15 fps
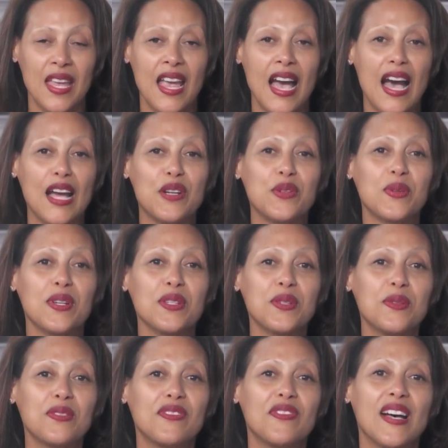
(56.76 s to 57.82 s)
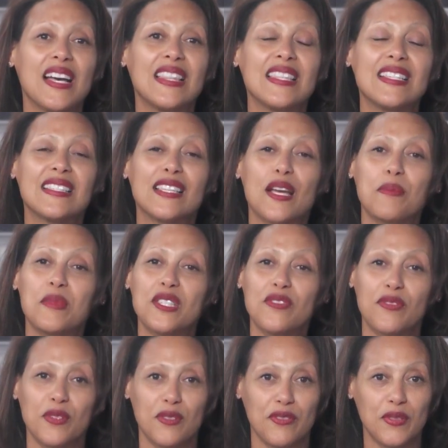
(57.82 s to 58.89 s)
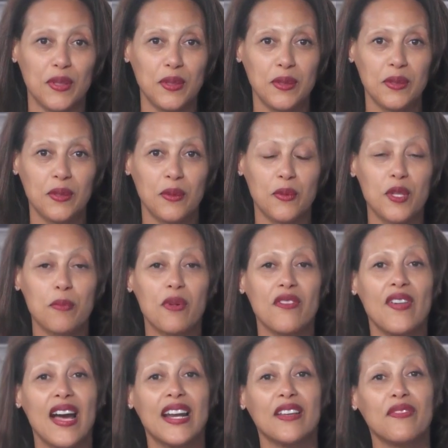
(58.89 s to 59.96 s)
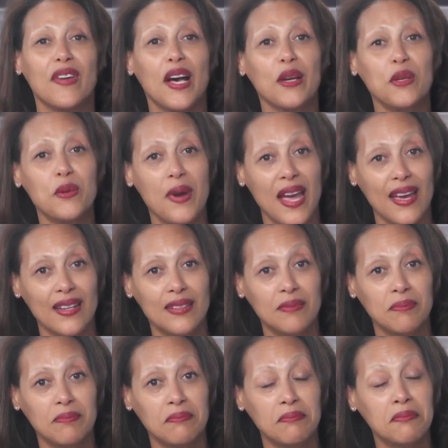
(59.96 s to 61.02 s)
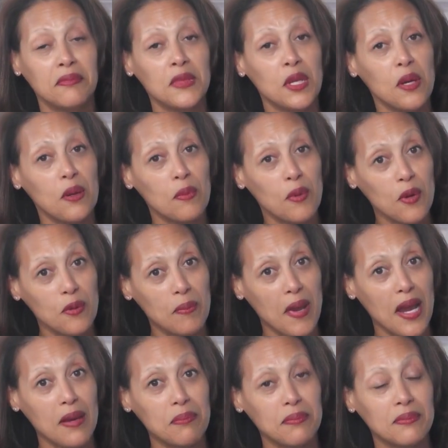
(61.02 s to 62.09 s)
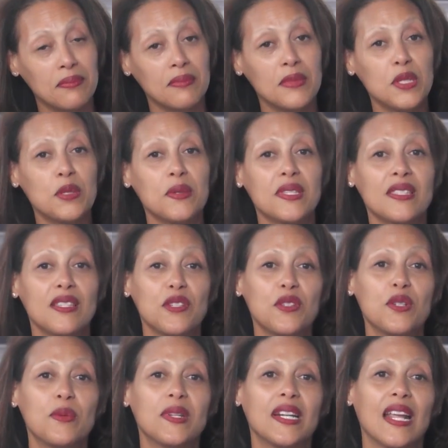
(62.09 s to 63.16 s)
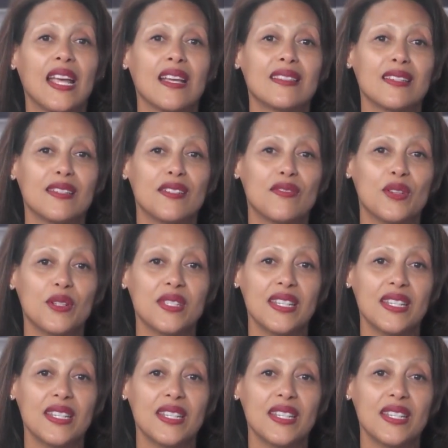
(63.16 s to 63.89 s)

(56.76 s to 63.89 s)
I trust you'll find these segments fruitful with providing value add, a roadmap to assist you in enhancing diverse